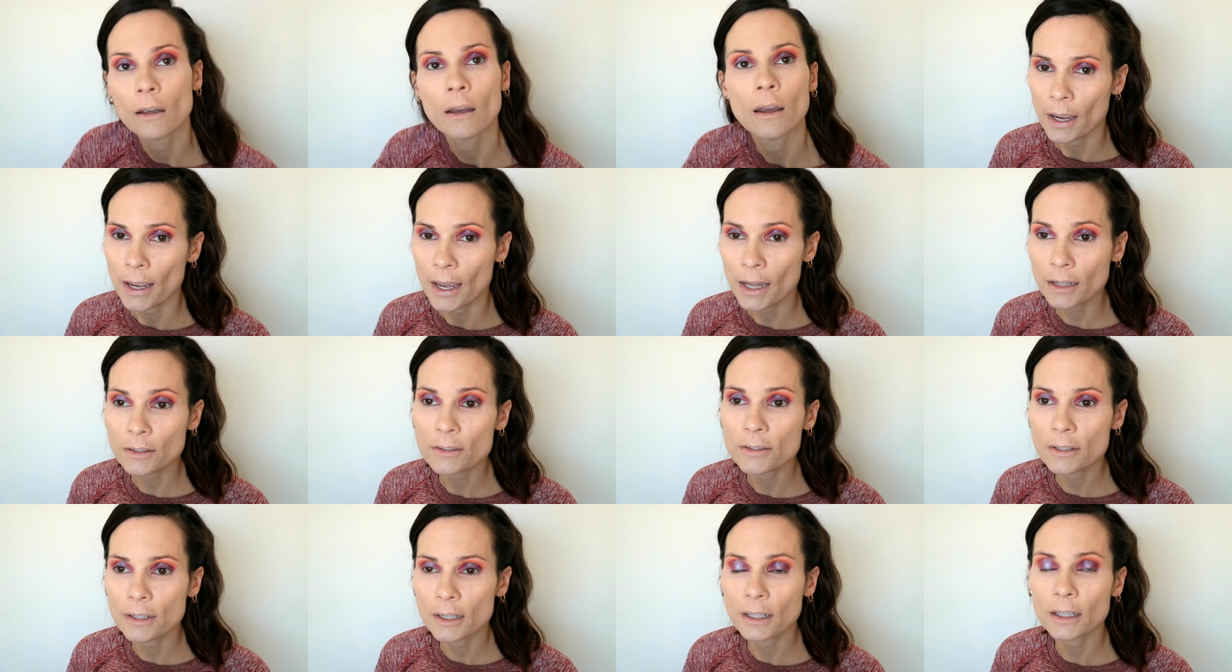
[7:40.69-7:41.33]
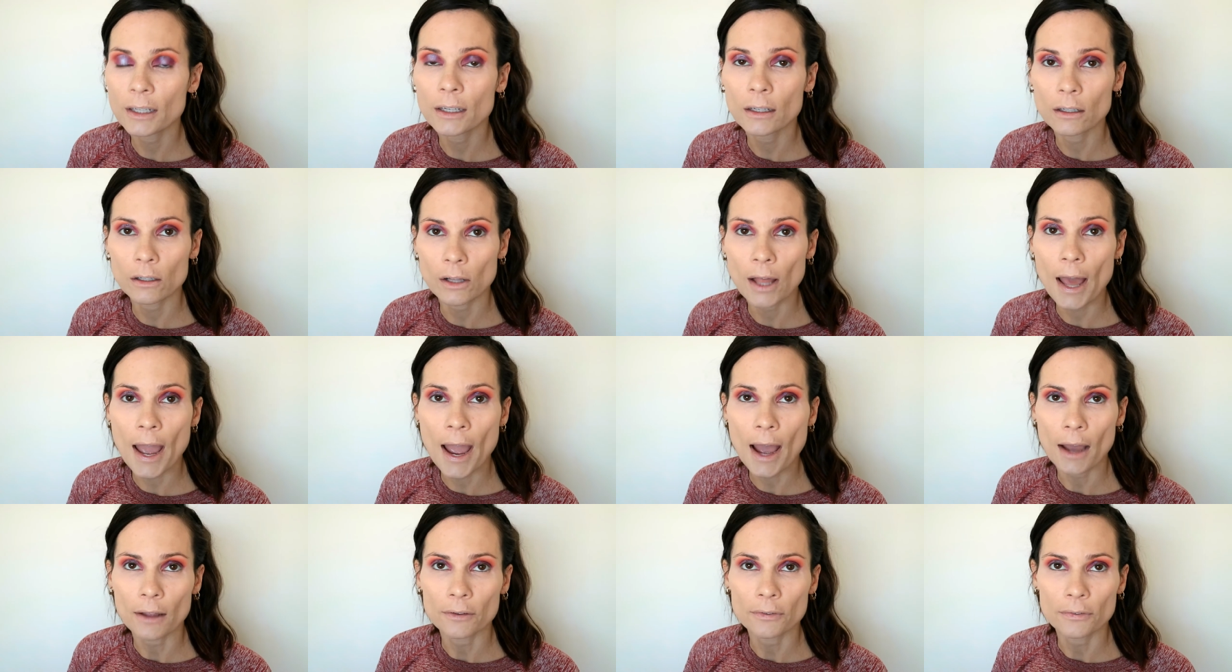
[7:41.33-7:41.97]
I had sitting in a
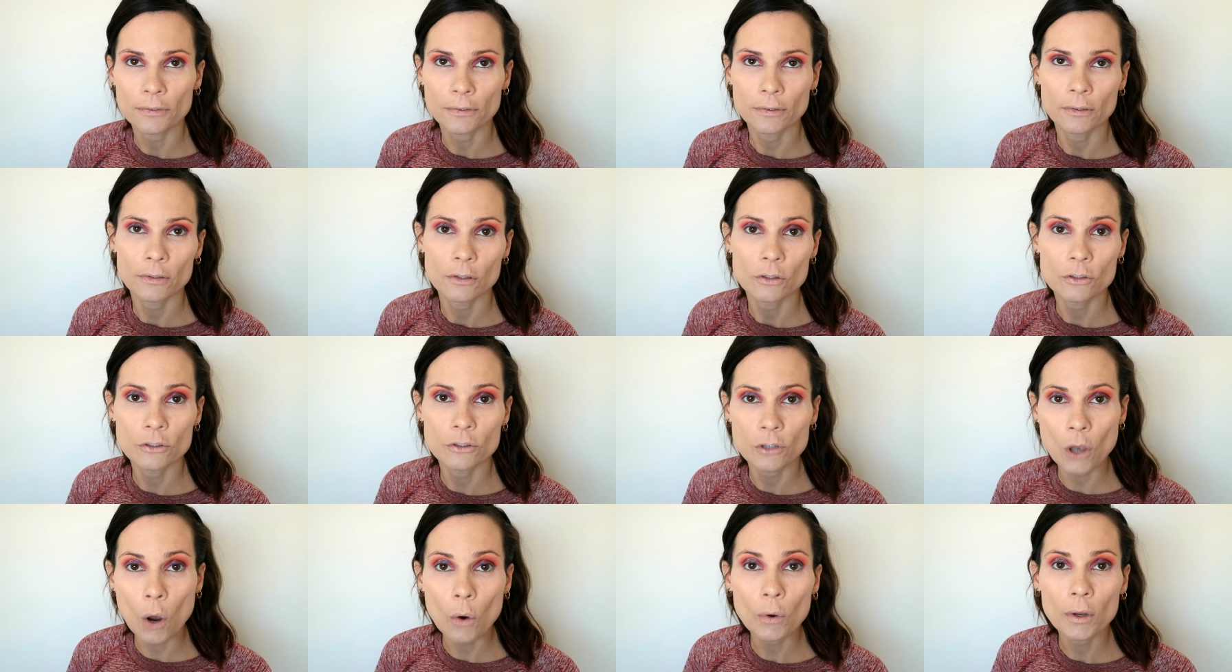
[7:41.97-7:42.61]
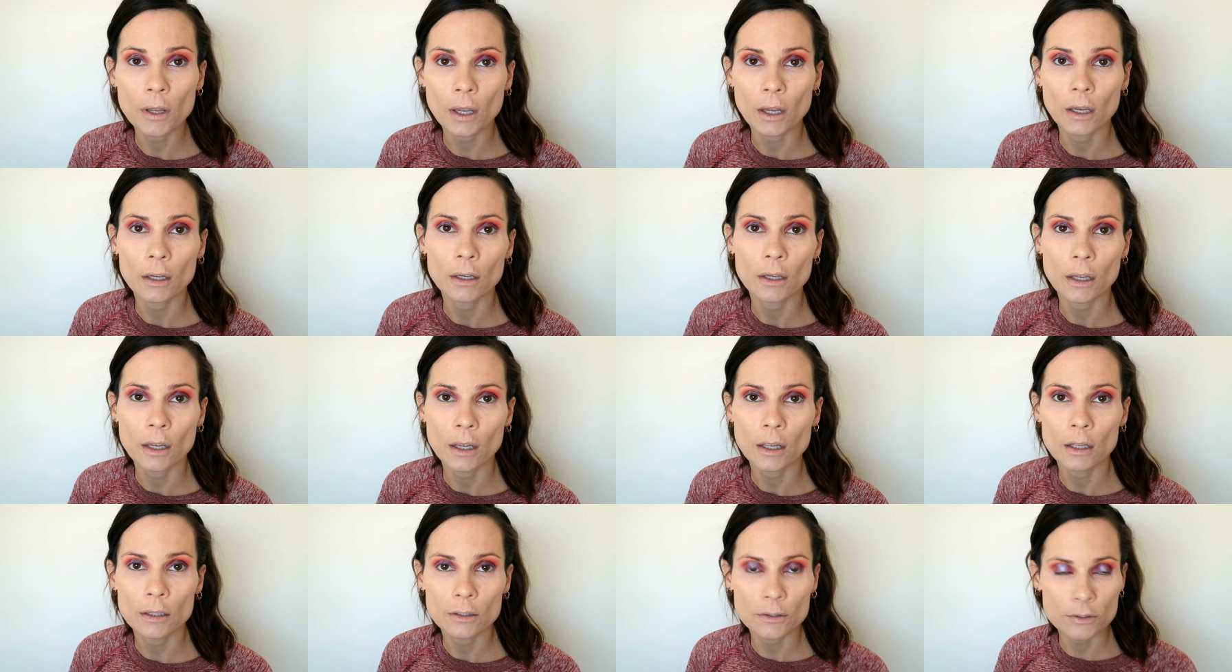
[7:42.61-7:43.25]
glass, soaking
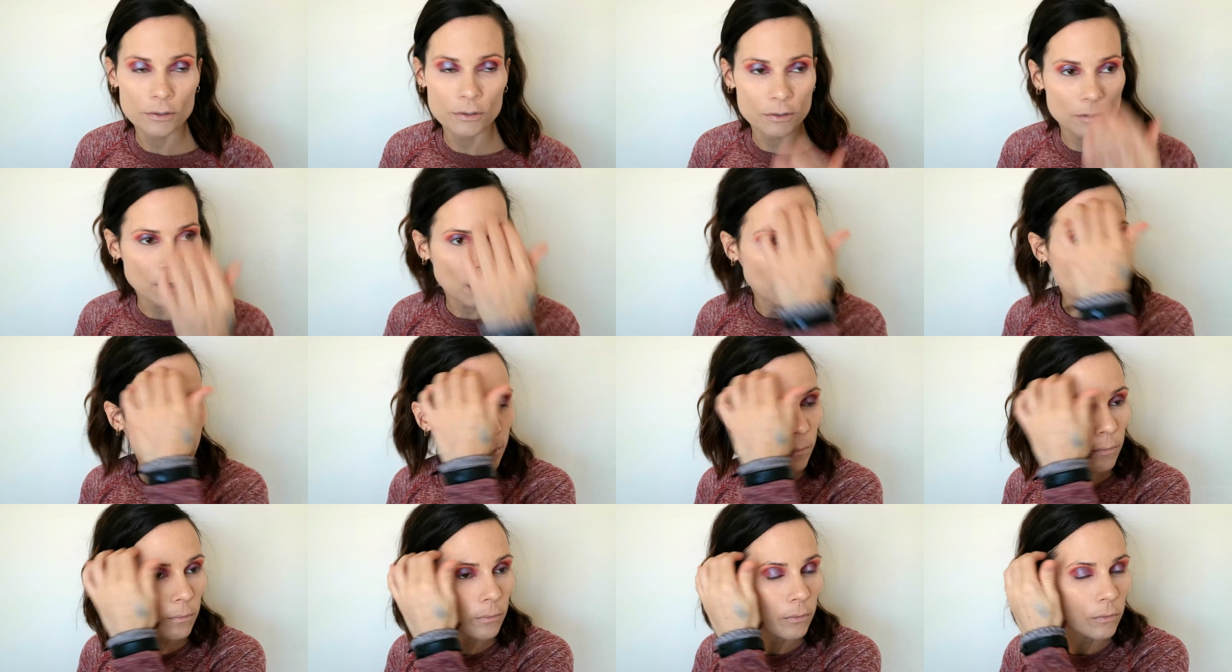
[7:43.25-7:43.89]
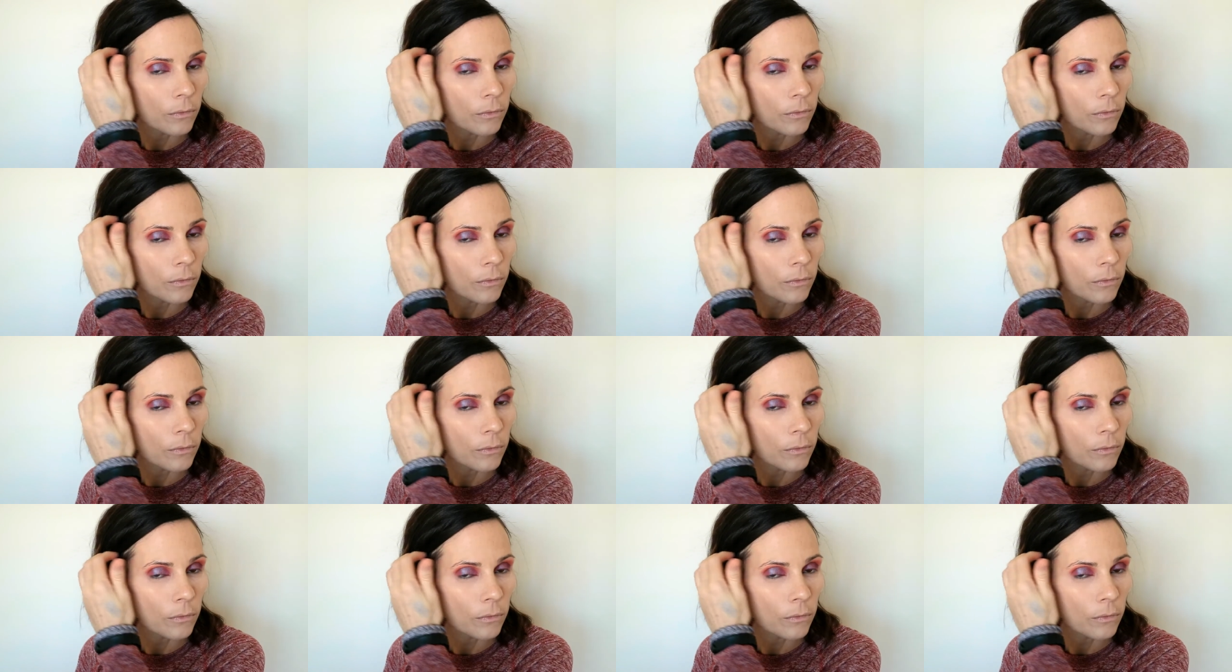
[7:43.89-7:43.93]
in some